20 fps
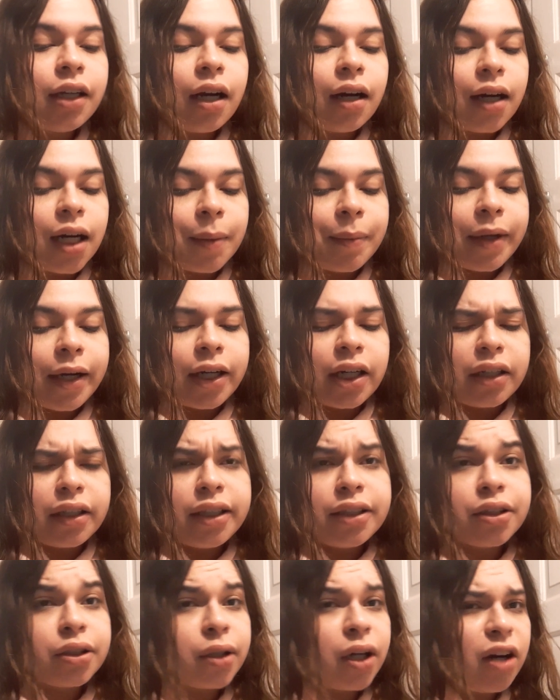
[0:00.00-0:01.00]
I
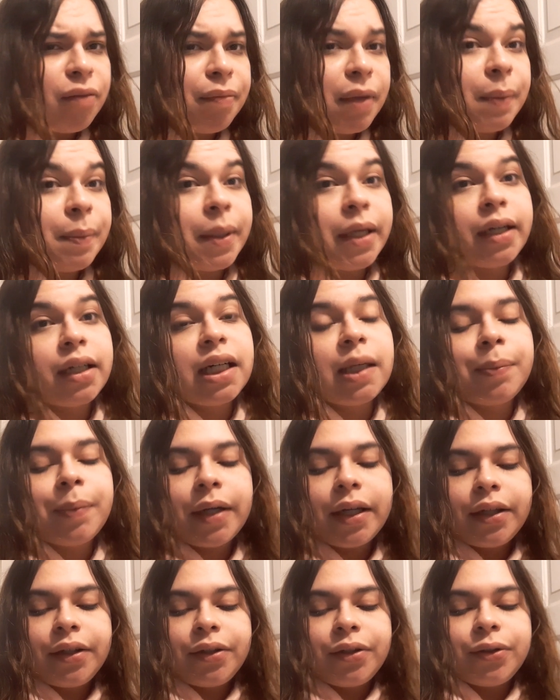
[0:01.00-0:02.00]
already took off my makeup.
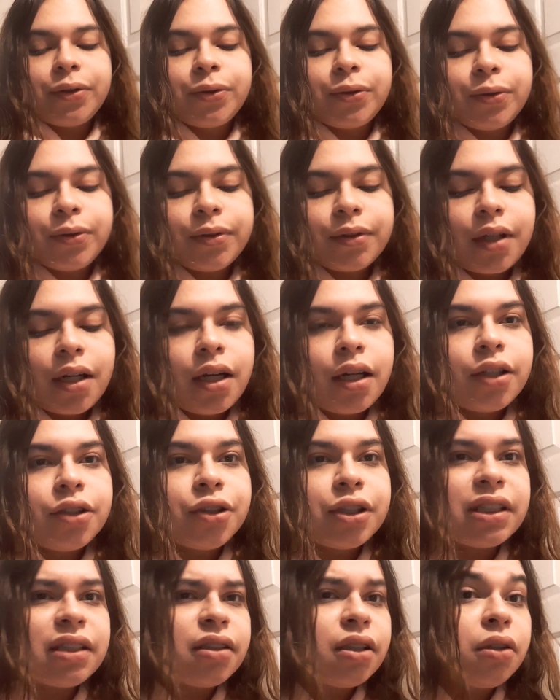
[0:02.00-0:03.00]
I use
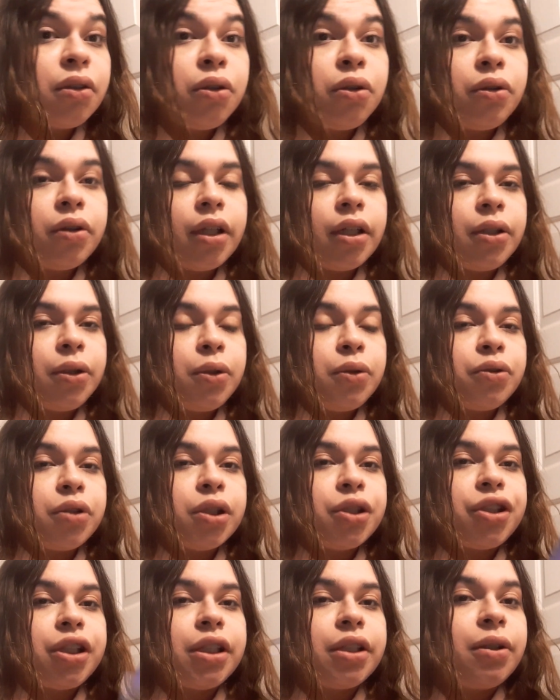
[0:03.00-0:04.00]
just the
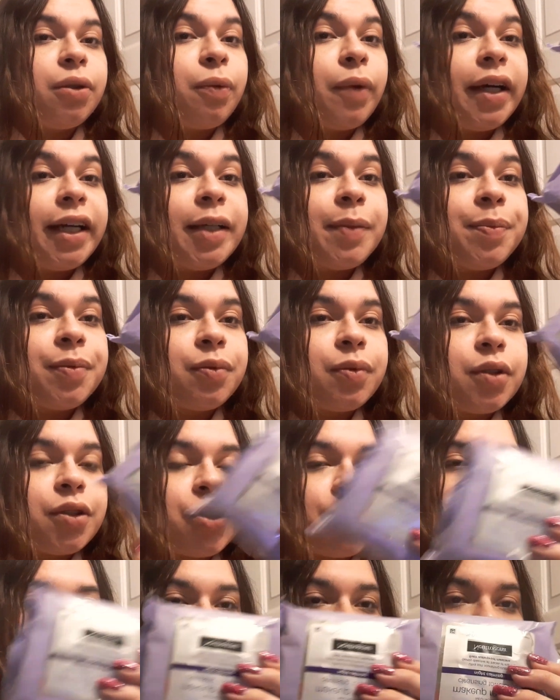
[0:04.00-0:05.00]
Neutrogena wipes,
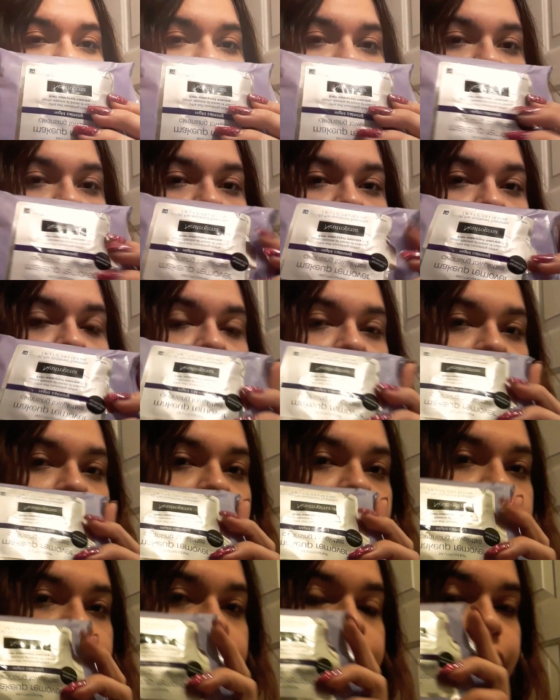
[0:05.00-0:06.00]
which are,
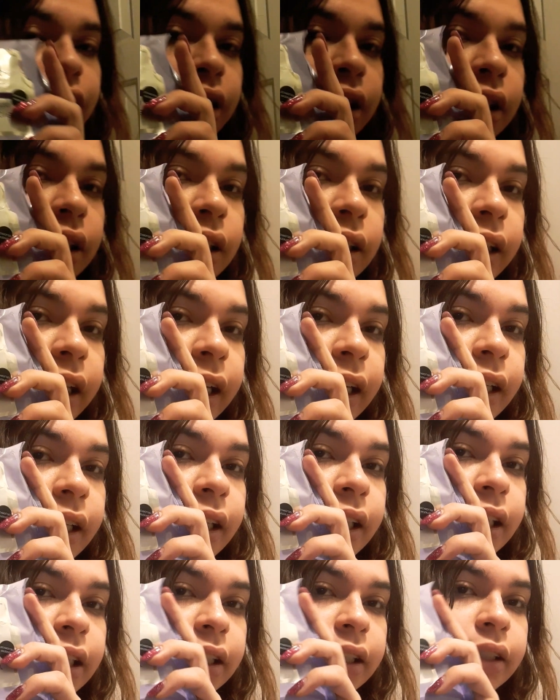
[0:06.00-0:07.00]
they should look
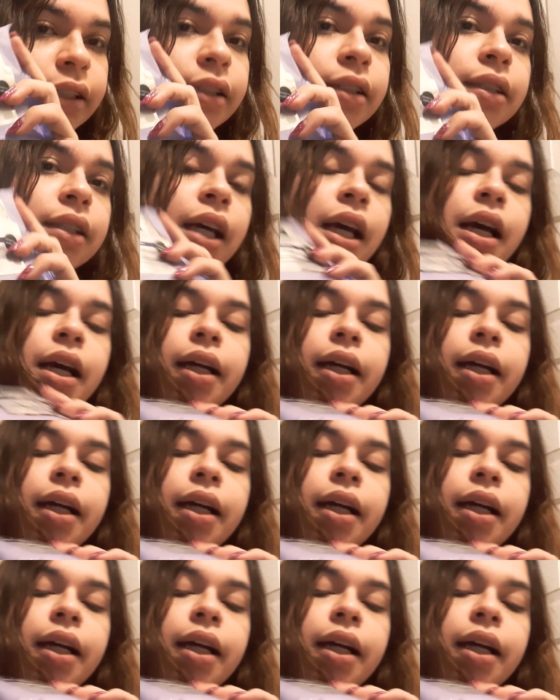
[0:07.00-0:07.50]
like these.